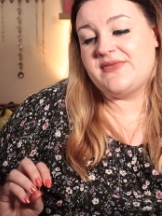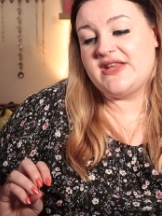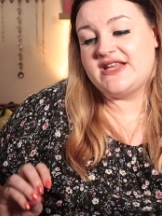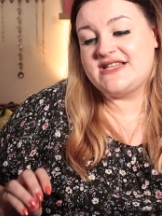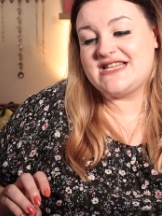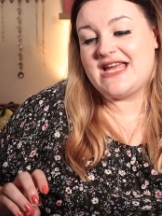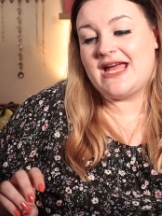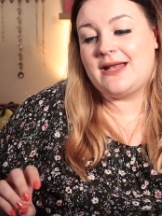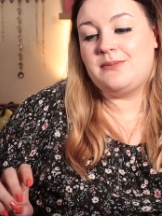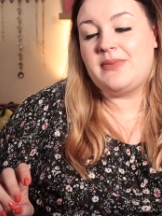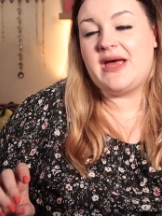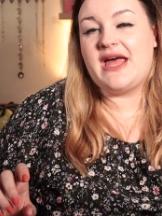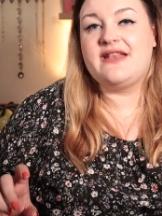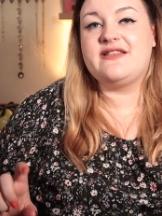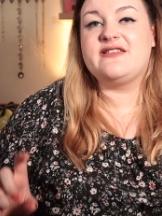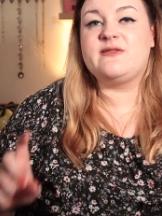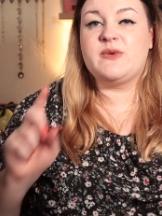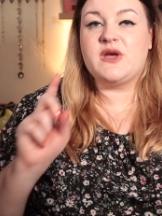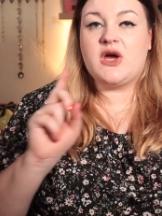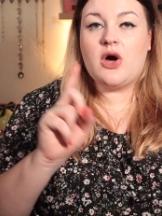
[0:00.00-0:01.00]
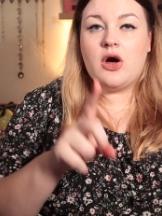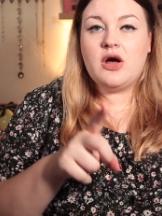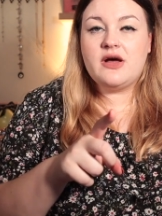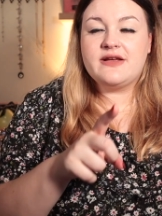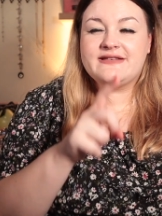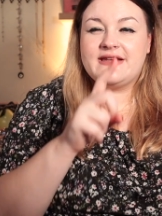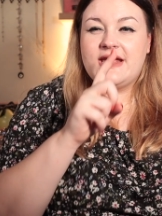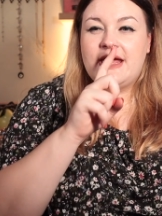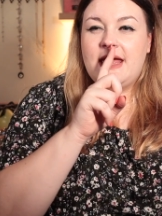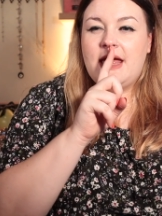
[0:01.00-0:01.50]
and 10 pence
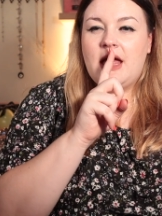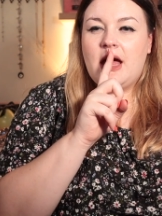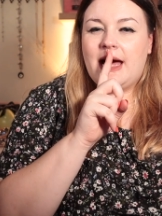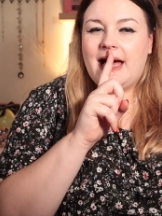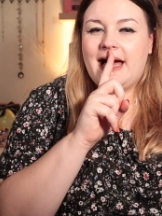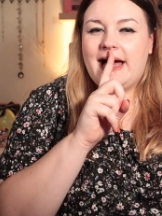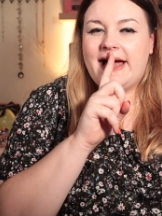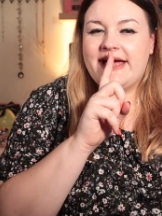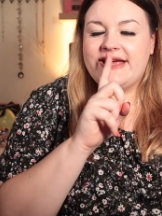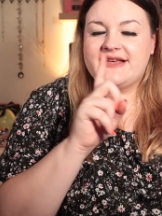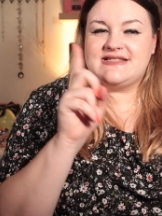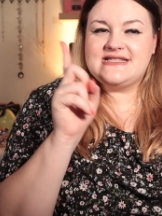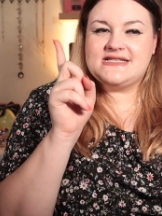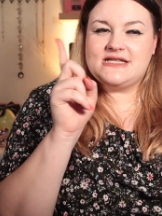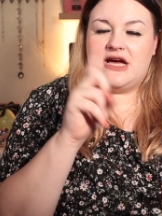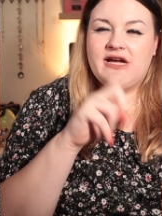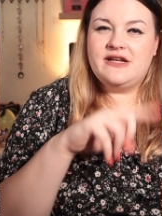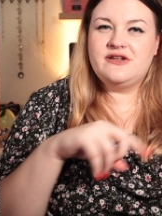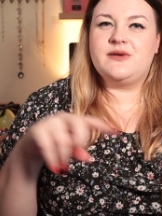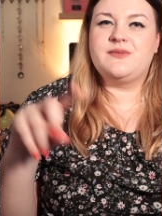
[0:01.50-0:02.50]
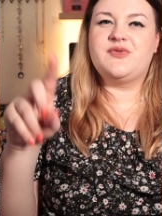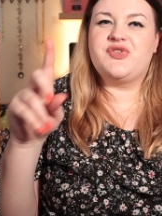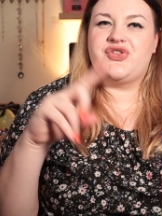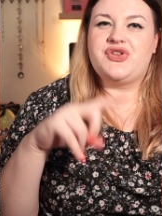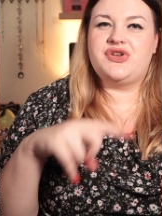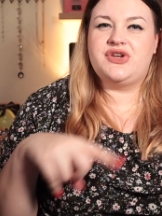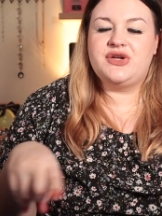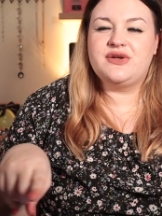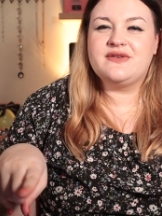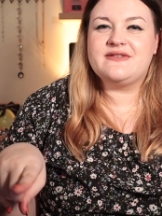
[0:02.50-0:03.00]
because I signed up to
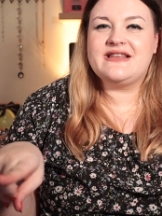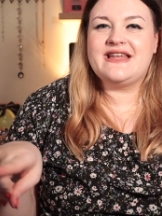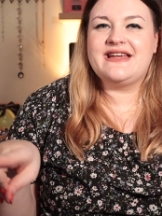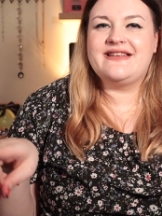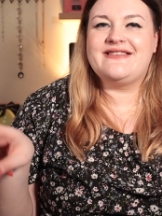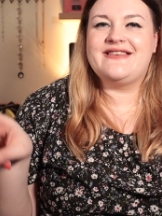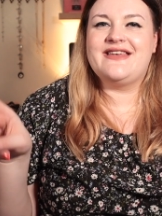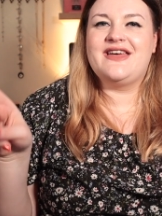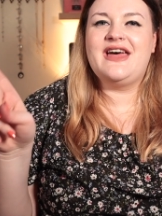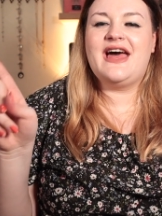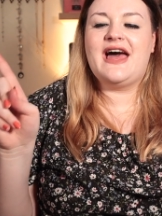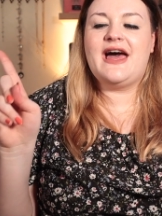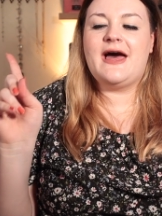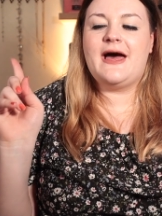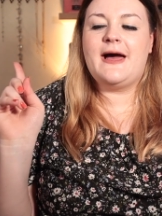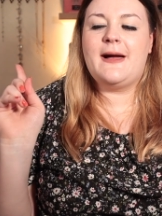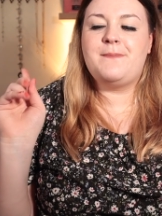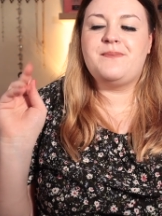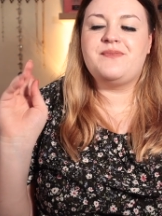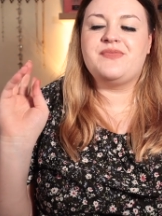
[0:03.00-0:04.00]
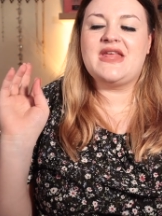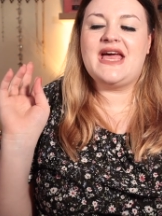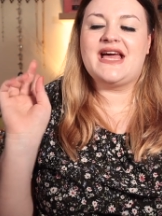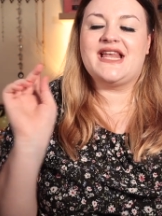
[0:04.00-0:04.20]
the newsletter um,